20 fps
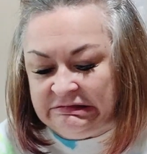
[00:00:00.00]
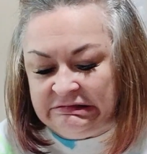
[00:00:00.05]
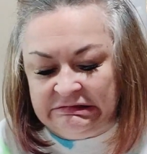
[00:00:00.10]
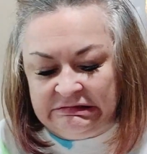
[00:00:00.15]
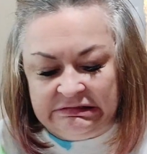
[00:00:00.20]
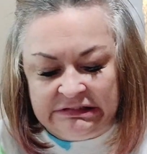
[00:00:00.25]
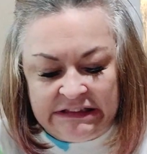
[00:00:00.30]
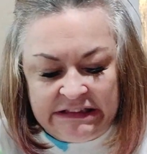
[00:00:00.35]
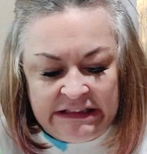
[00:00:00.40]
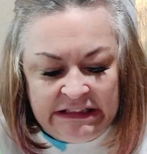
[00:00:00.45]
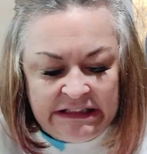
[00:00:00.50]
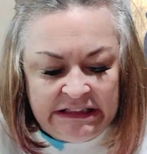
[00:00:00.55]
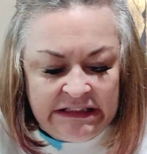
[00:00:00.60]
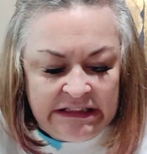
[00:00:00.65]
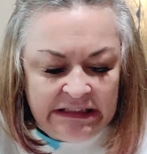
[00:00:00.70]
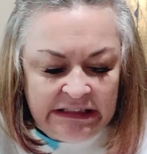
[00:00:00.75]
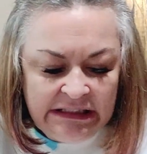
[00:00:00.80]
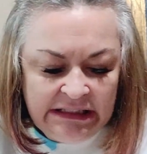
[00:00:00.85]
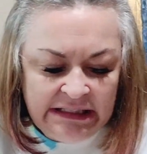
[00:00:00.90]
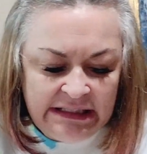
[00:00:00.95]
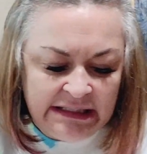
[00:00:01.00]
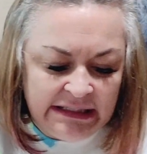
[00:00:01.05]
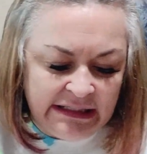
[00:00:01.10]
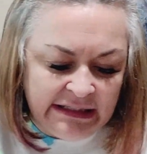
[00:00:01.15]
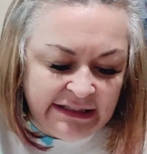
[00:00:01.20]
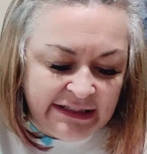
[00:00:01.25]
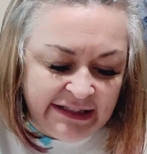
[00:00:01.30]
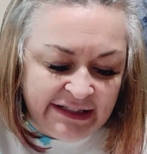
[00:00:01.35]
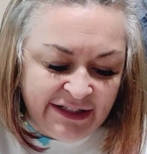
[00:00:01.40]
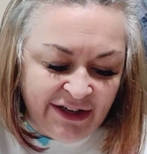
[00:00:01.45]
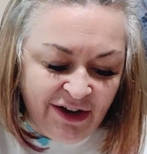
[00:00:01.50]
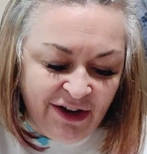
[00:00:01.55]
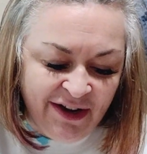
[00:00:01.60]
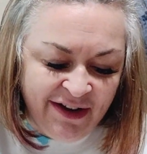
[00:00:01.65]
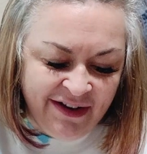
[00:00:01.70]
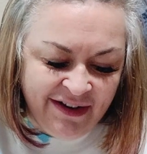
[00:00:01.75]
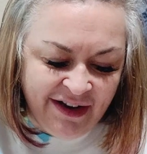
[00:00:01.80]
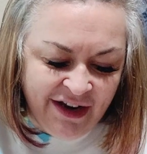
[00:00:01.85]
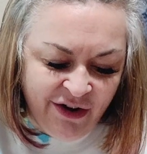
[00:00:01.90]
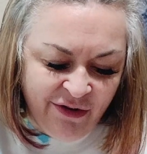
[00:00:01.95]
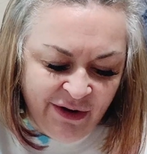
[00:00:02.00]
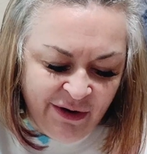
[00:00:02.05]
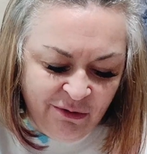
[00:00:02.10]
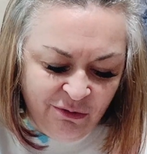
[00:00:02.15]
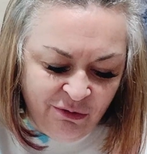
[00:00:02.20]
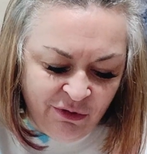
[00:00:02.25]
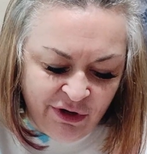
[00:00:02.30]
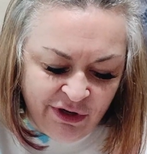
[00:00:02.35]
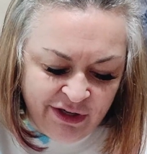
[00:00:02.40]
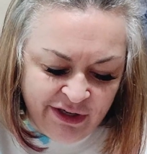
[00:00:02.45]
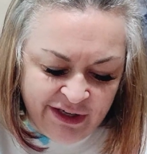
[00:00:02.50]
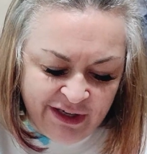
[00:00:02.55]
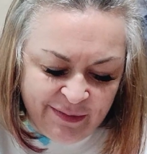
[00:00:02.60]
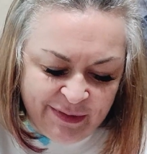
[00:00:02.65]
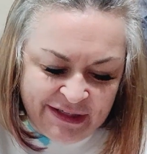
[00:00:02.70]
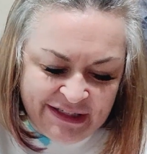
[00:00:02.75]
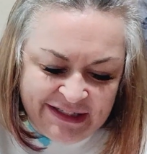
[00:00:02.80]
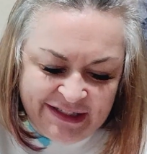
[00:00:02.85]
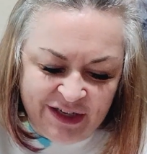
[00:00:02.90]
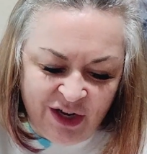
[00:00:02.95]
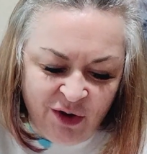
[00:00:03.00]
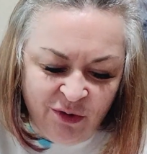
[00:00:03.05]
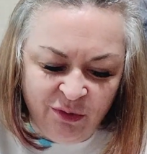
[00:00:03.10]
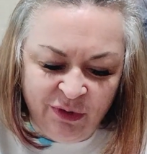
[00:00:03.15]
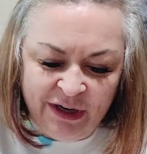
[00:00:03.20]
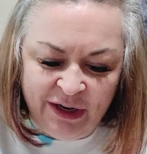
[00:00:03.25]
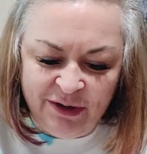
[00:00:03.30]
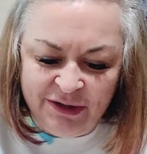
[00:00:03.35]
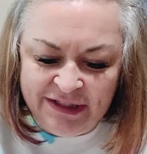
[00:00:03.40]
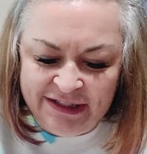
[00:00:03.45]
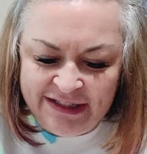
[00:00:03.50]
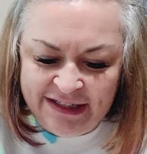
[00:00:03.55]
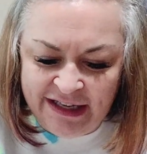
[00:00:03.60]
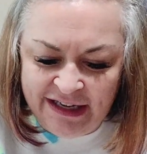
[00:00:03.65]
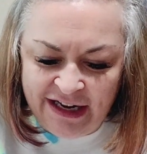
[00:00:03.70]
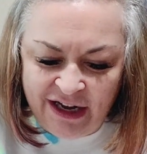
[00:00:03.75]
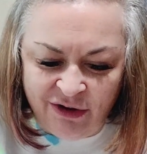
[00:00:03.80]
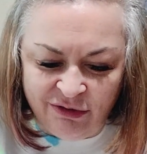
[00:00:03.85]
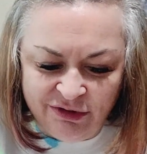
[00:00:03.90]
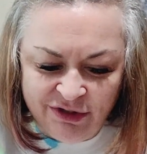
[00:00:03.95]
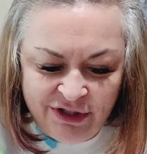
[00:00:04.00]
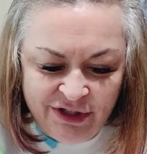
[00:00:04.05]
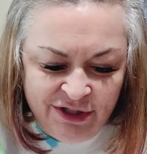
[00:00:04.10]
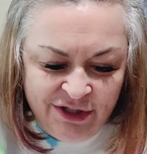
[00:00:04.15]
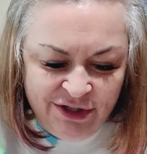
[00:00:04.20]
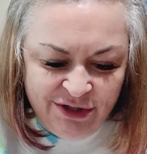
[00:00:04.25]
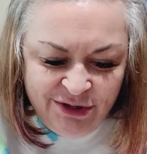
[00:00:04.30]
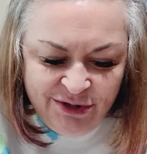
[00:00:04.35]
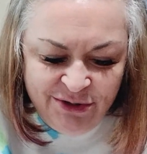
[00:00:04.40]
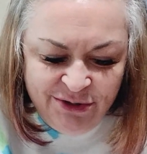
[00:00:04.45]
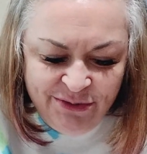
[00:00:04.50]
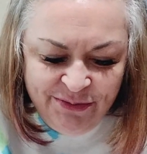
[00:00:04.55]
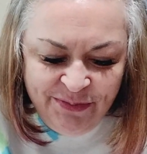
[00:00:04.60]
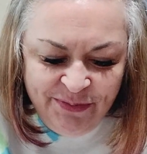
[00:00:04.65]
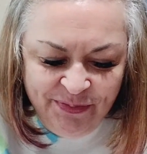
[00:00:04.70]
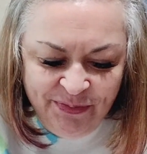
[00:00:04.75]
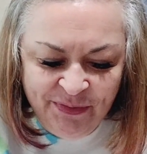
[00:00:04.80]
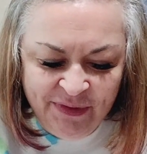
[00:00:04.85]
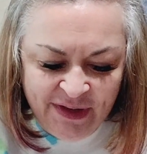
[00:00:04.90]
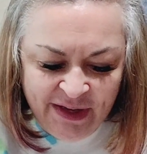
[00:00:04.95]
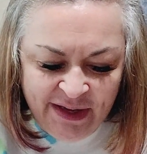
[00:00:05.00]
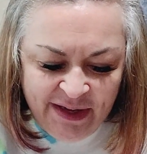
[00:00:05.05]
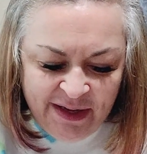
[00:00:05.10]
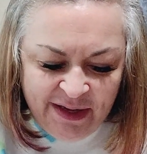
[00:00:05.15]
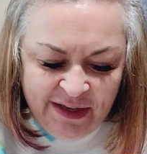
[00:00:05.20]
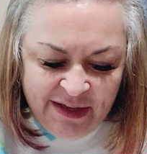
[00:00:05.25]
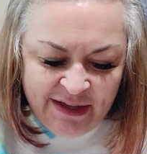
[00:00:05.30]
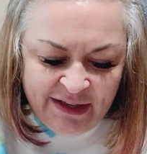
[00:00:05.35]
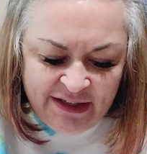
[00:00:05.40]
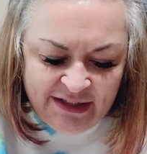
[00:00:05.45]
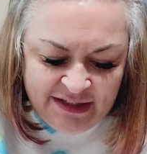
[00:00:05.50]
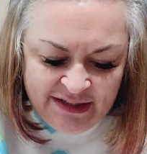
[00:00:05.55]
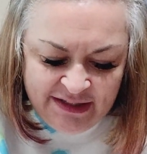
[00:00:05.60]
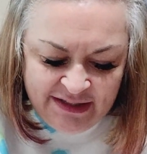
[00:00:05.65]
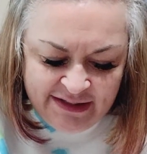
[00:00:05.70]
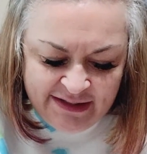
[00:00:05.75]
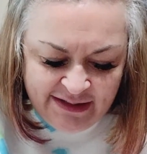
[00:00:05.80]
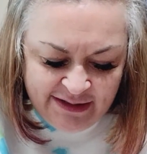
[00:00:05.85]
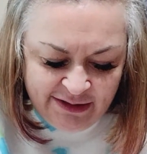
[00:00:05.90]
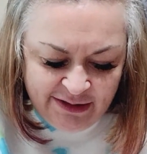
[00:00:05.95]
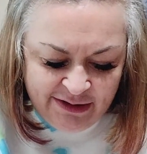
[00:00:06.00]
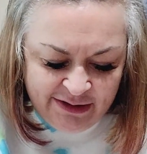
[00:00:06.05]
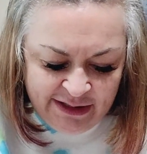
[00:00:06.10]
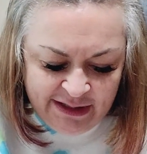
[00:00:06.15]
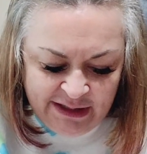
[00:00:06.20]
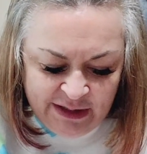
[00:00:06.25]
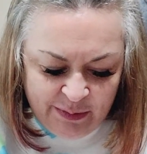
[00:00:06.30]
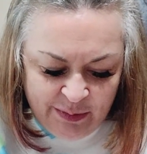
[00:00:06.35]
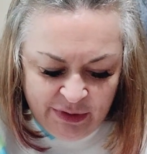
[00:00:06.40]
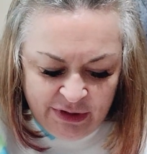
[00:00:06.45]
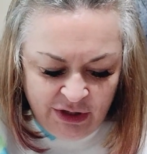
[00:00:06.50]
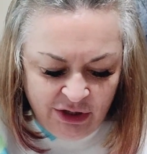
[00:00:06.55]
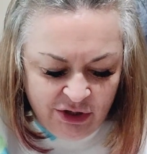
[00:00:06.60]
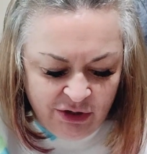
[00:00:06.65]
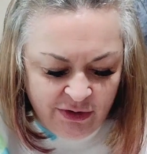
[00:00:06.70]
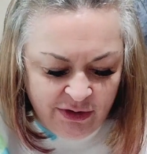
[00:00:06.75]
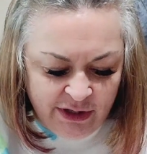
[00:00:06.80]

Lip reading: I guess. It's not how I want it. I mean, it's not what I set out to do because it doesn't look like the picture I